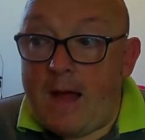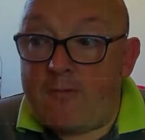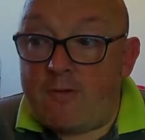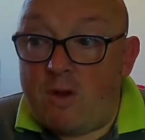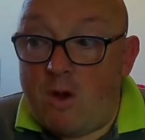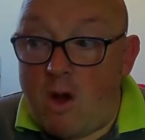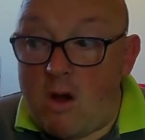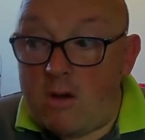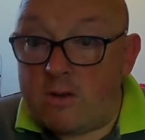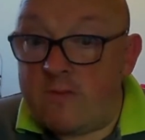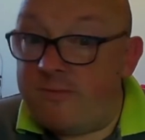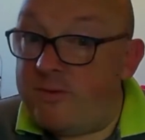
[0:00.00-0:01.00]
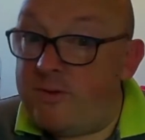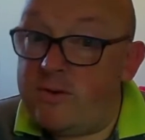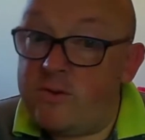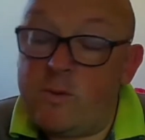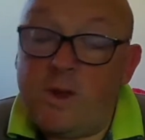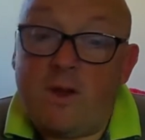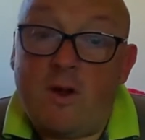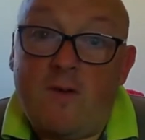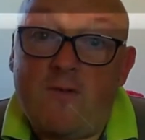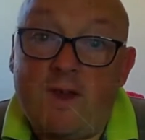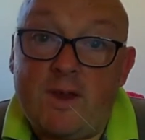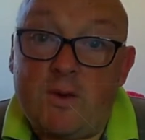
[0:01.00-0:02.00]
got the first week off
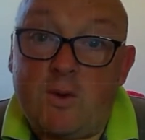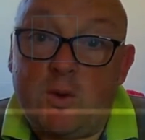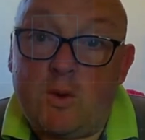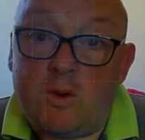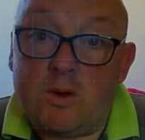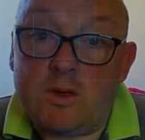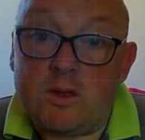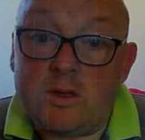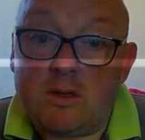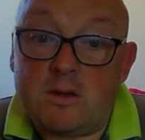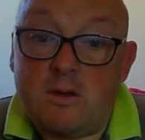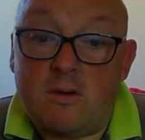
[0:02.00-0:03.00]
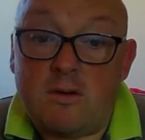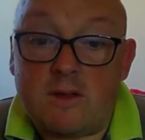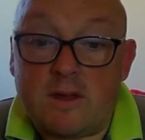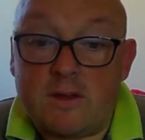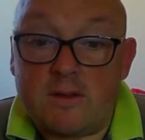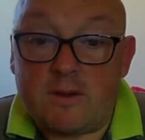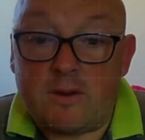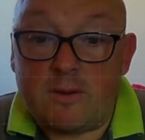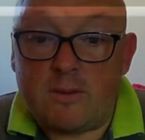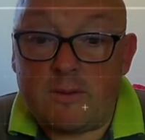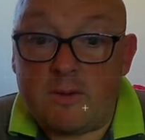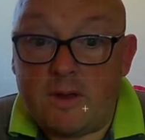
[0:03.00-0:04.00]
in August holiday, so
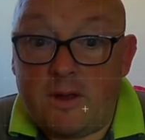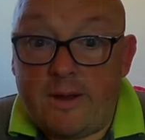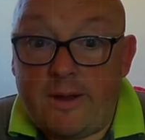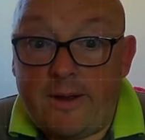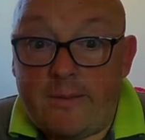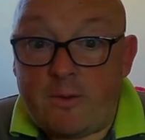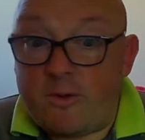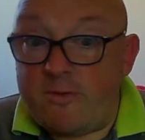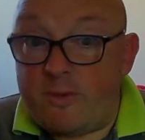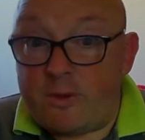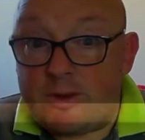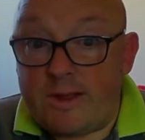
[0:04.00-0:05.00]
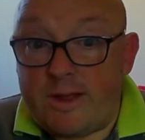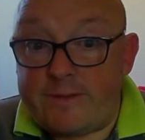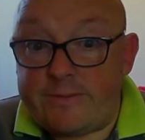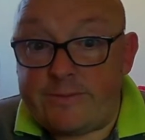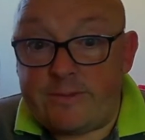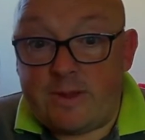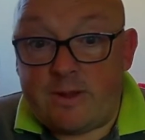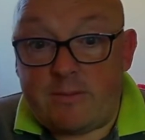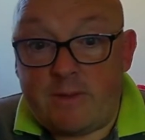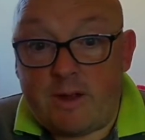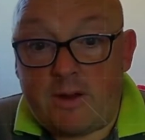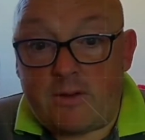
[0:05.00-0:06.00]
I'm looking forward to that. I
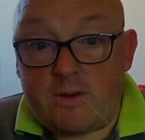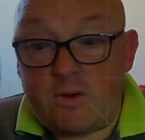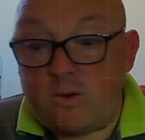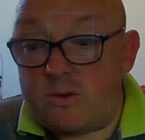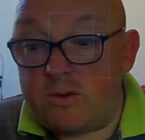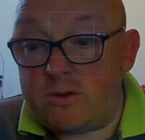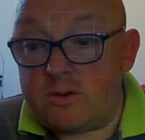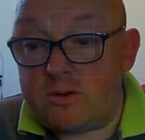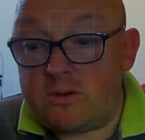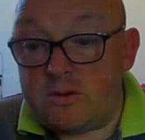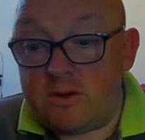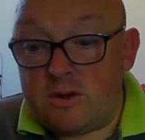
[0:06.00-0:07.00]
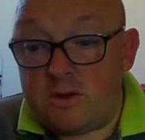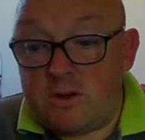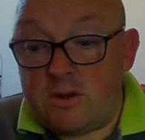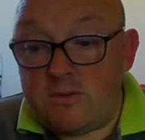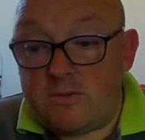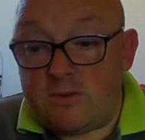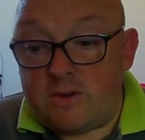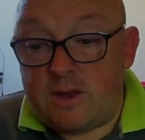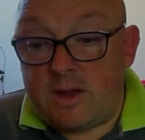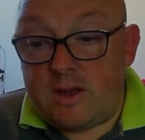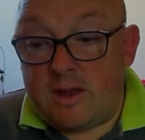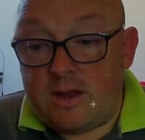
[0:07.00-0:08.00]
might go to London for a
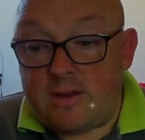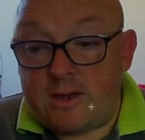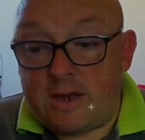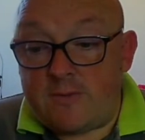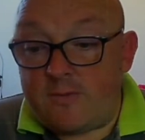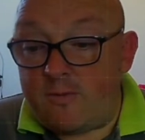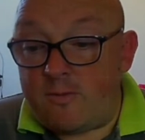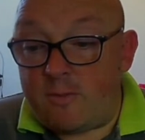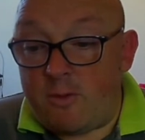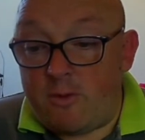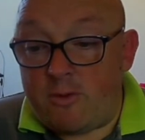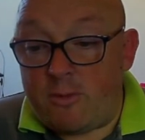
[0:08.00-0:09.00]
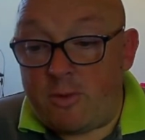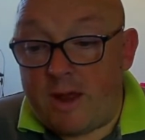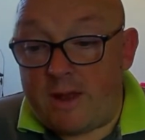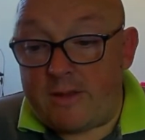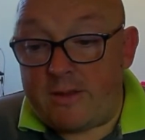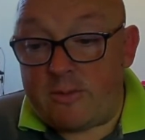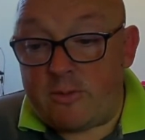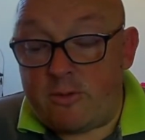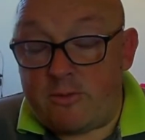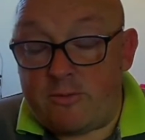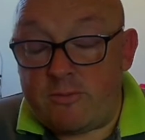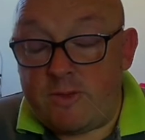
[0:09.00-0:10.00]
day. I did have other plans, but
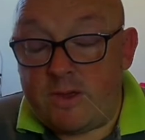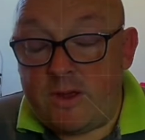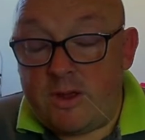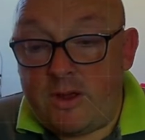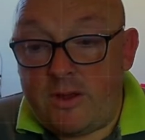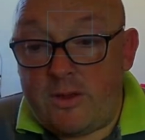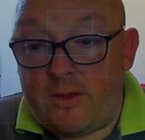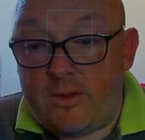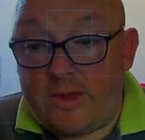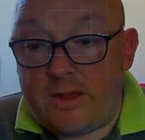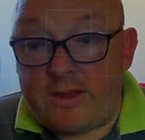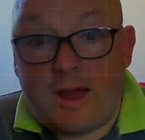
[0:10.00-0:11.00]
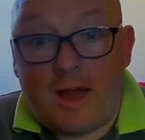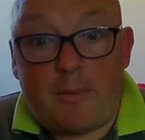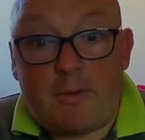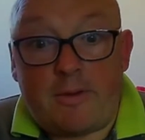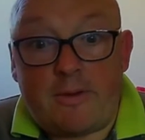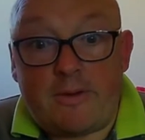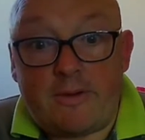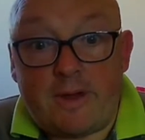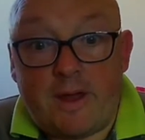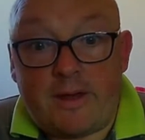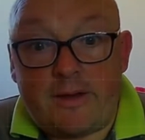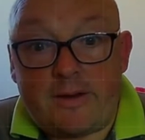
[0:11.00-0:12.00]
things happened,
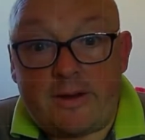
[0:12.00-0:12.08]
and